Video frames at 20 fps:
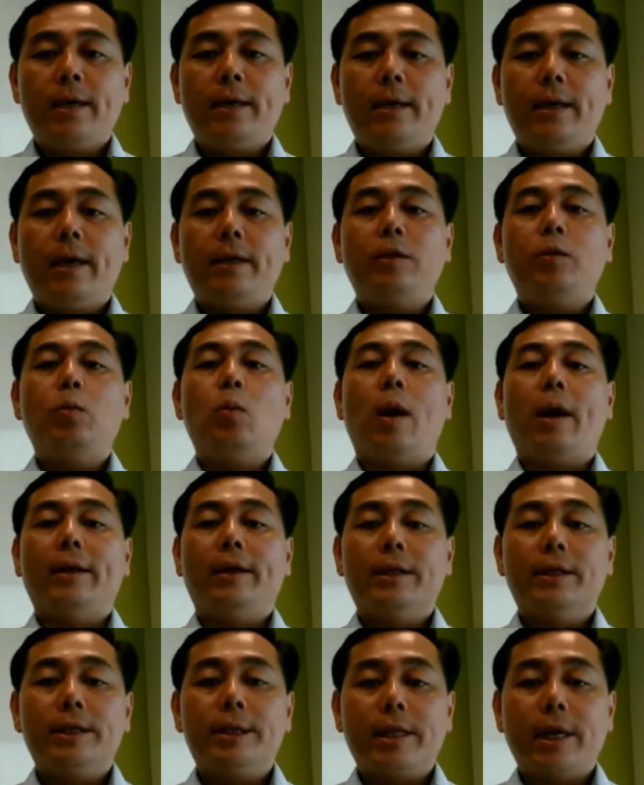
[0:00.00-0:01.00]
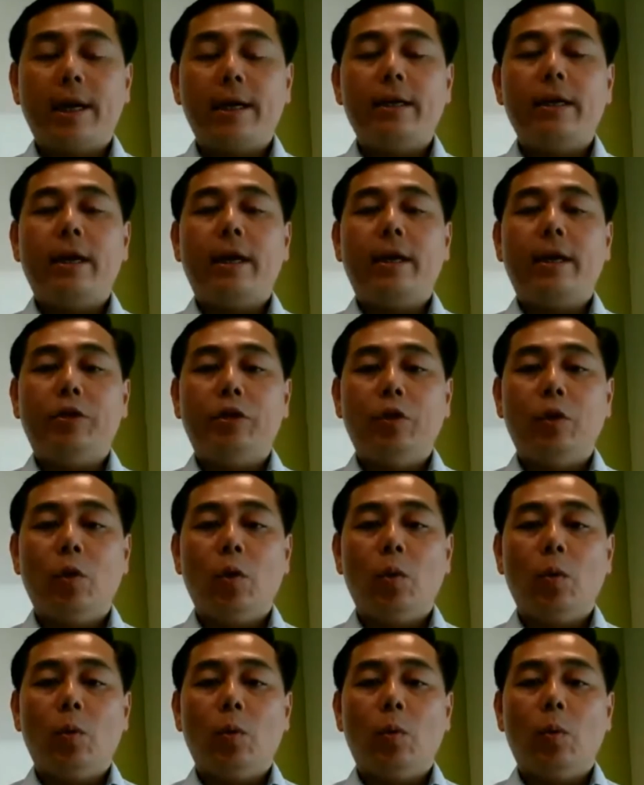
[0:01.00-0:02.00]
get to understand and
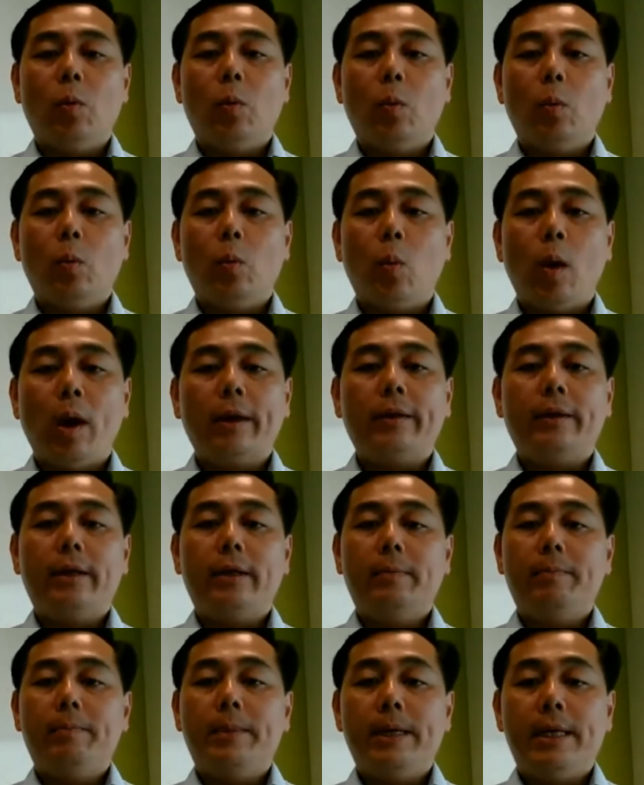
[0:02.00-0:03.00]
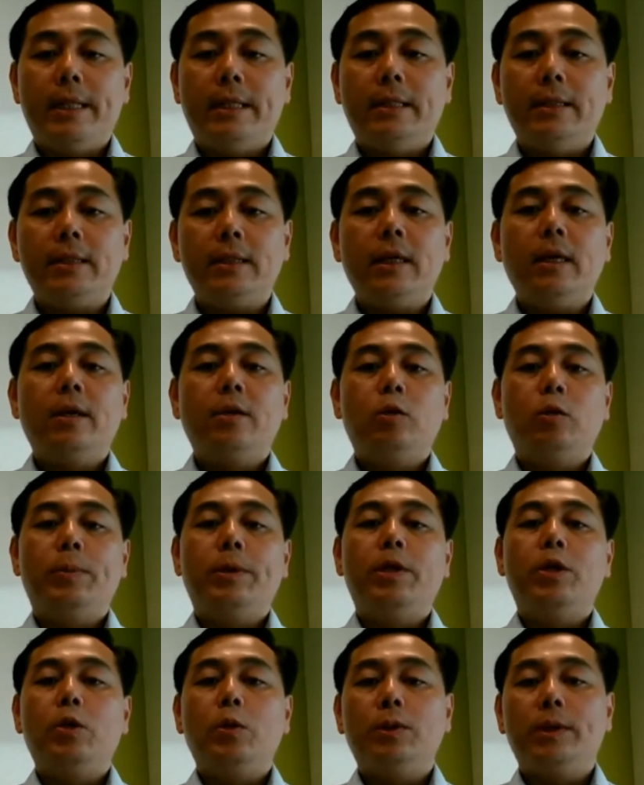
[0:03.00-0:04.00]
know what it means to
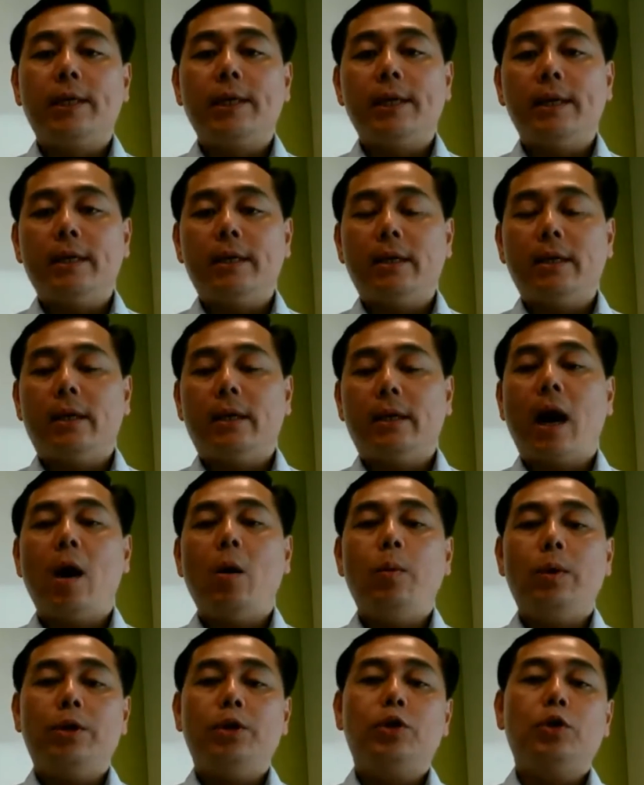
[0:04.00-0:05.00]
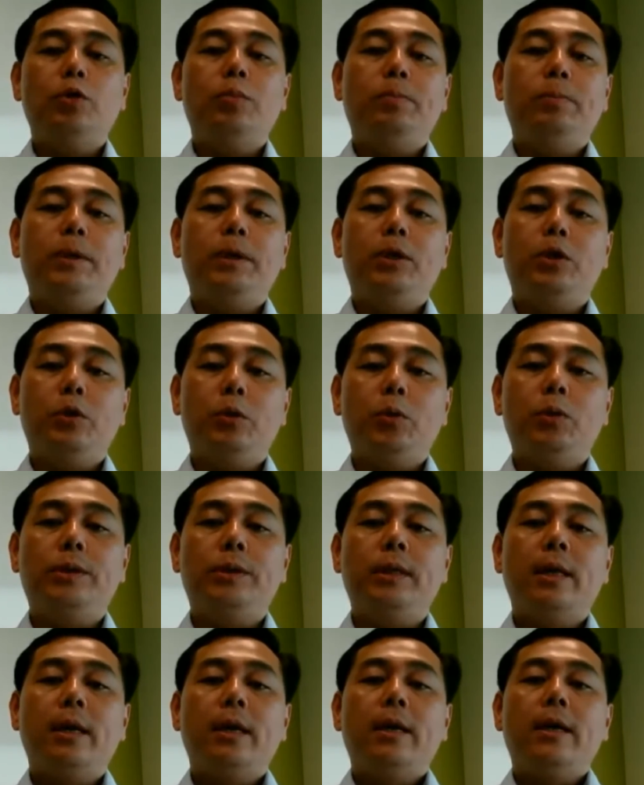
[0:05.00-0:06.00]
be using it and how it should be
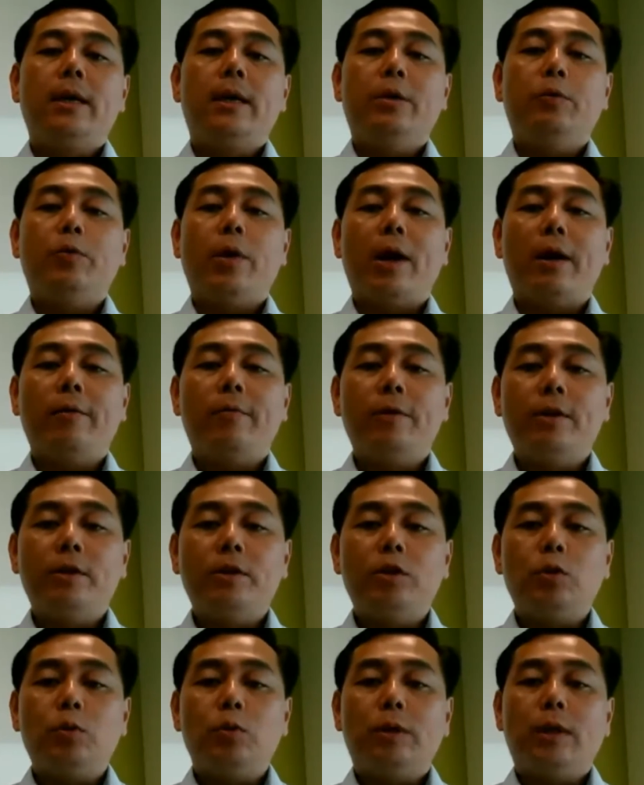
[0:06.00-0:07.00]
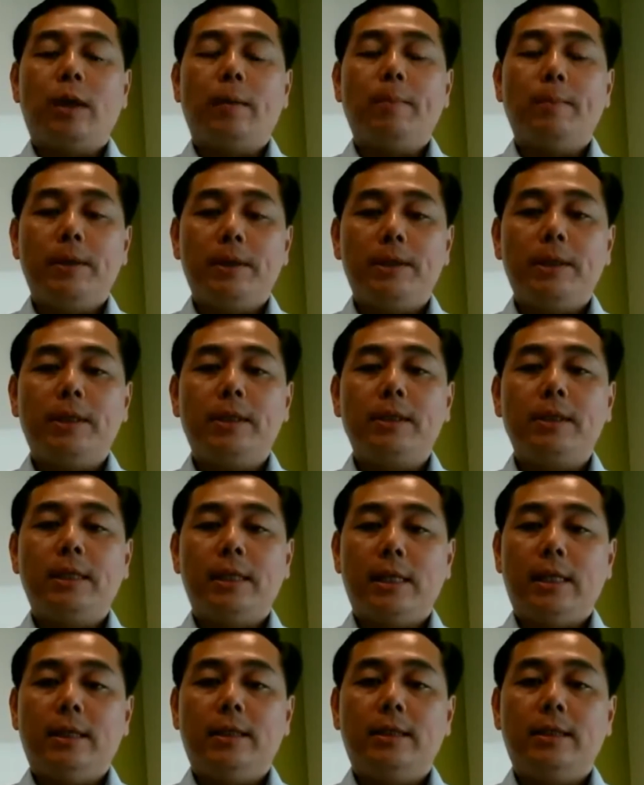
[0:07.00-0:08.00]
used in relevance to their business
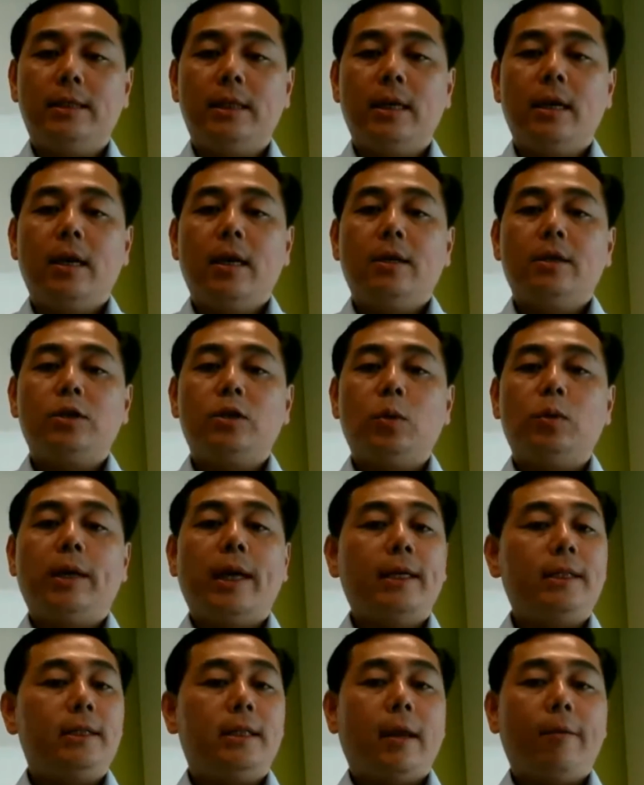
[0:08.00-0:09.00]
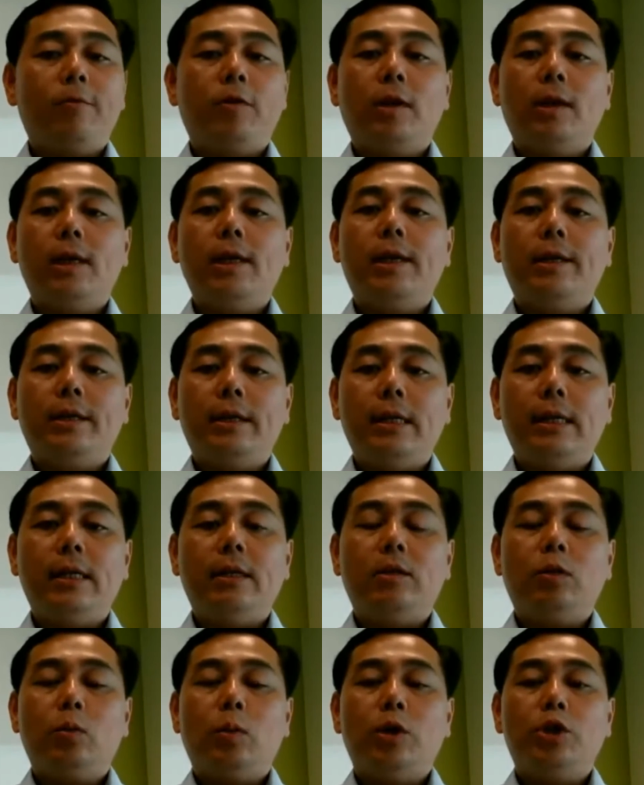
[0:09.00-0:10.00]
needs. So there's definitely a
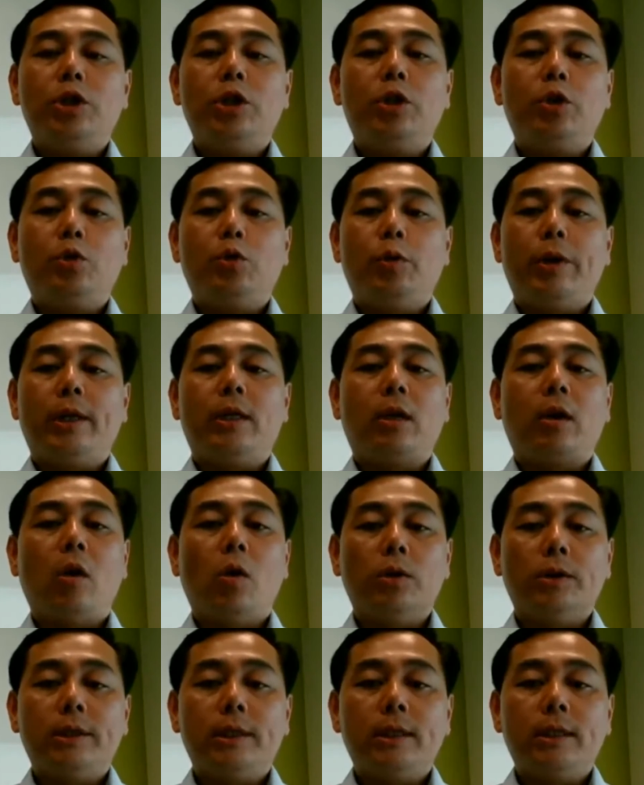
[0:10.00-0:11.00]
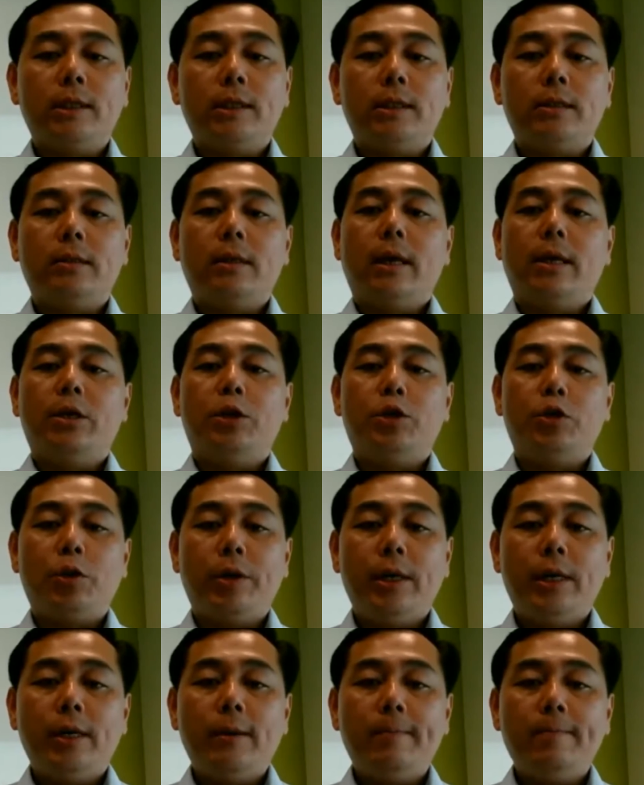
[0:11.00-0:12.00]
need to actually create courses and
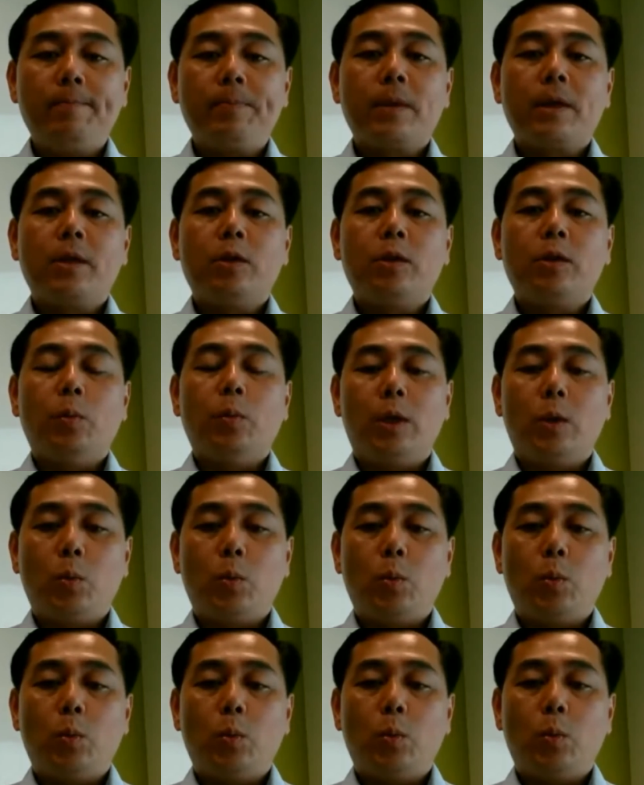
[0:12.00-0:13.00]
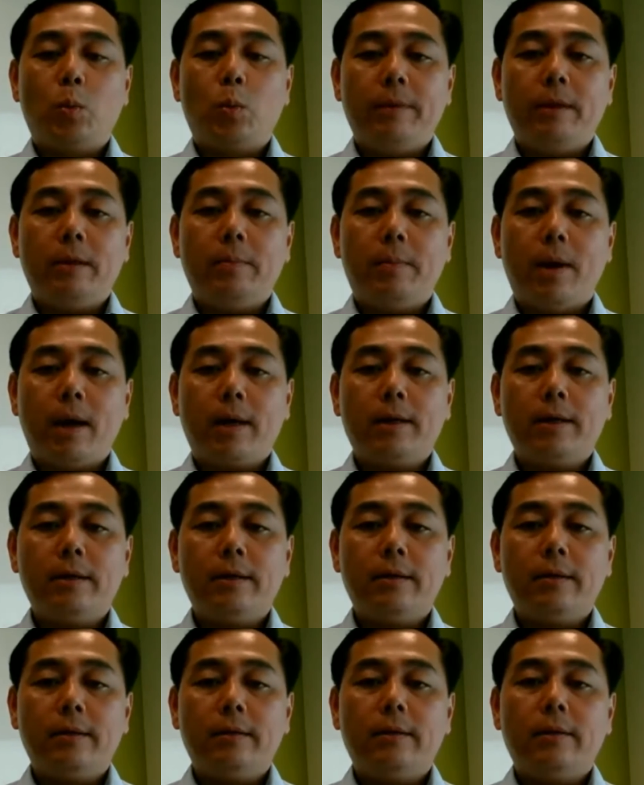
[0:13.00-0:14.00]
training to equip the
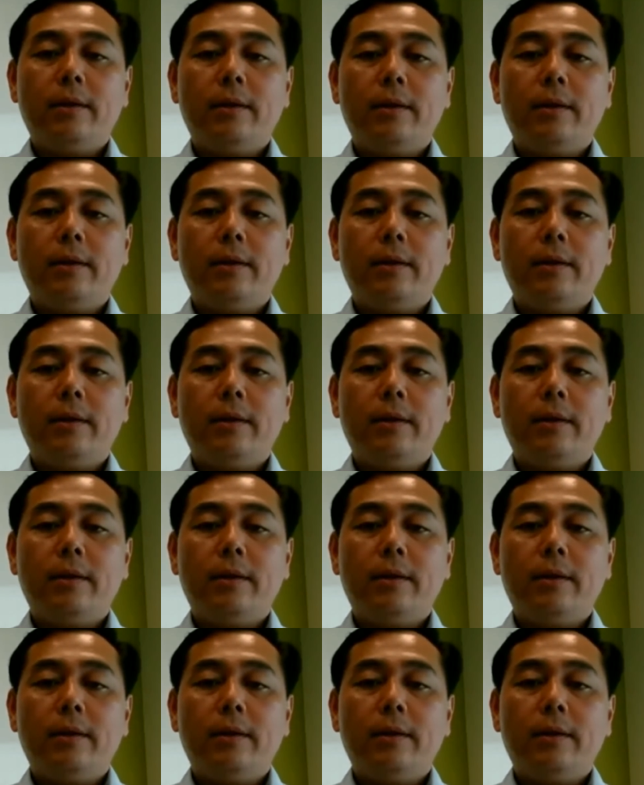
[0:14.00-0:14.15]
market